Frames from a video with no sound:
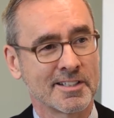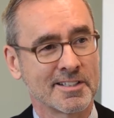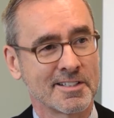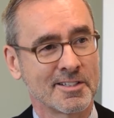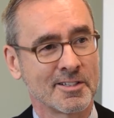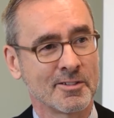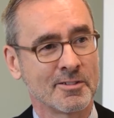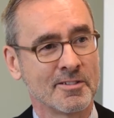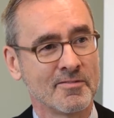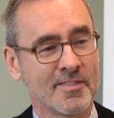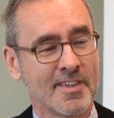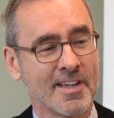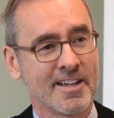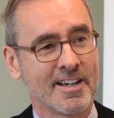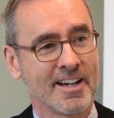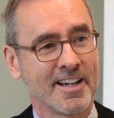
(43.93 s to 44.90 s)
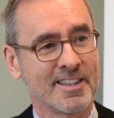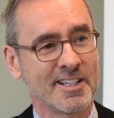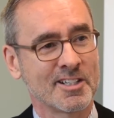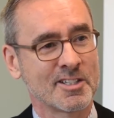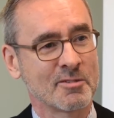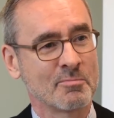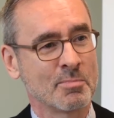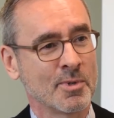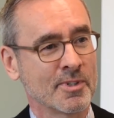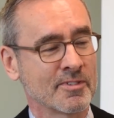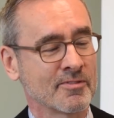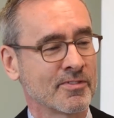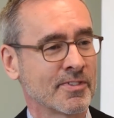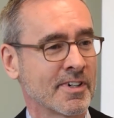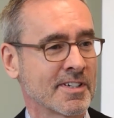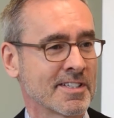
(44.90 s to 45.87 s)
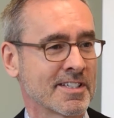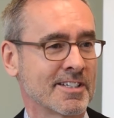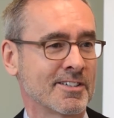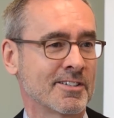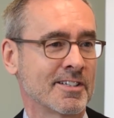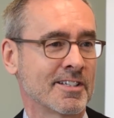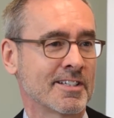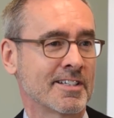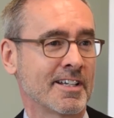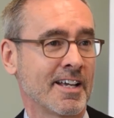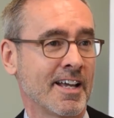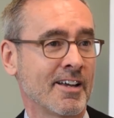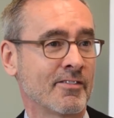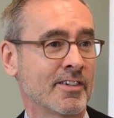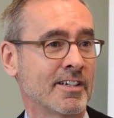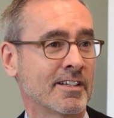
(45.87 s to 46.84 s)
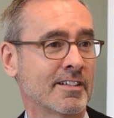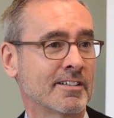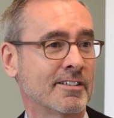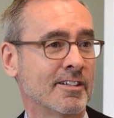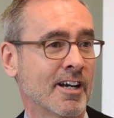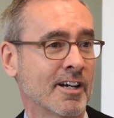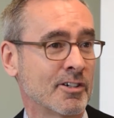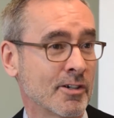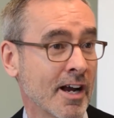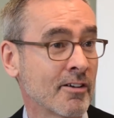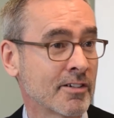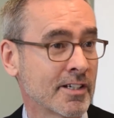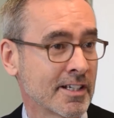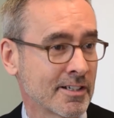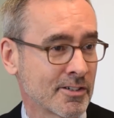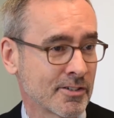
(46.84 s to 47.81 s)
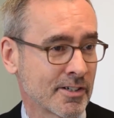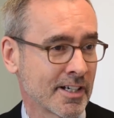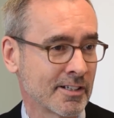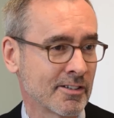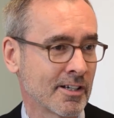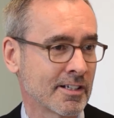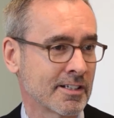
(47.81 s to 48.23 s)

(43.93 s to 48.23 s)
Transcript: And so I think it's important for our students to have a grounding in trade law,